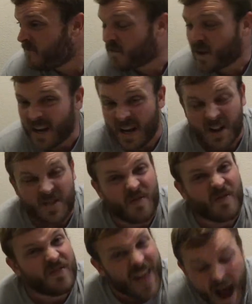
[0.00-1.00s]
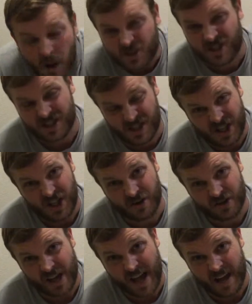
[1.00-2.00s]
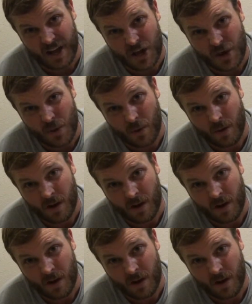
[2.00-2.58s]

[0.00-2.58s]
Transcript: freaking thousands of years ahead of you.